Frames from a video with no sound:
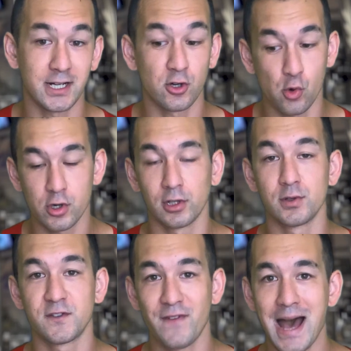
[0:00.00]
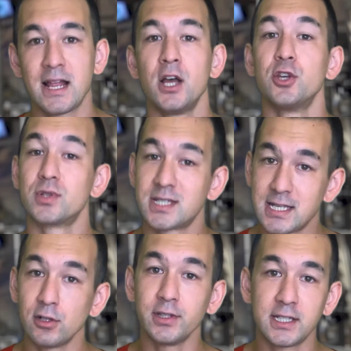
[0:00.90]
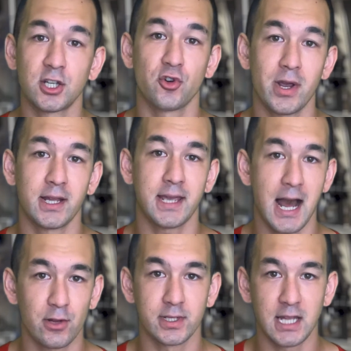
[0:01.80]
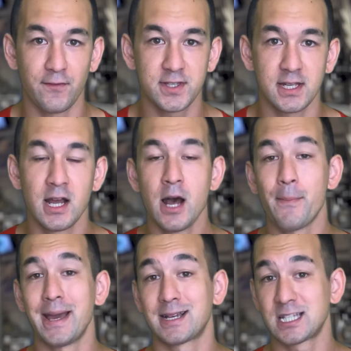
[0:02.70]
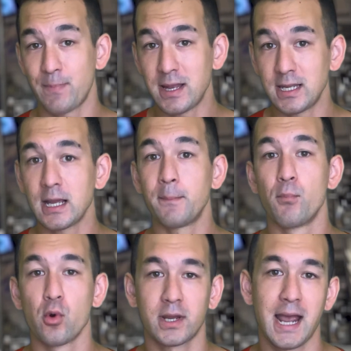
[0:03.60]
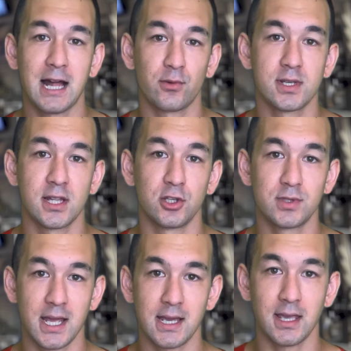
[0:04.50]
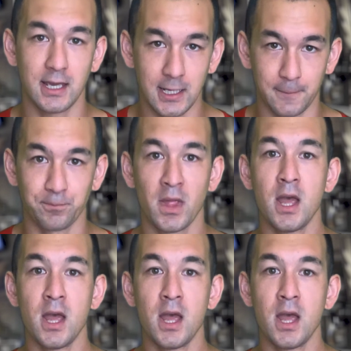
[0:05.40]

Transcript: And in order to lose fat, you still need to create a calorie deficit by expending more calories than you take in.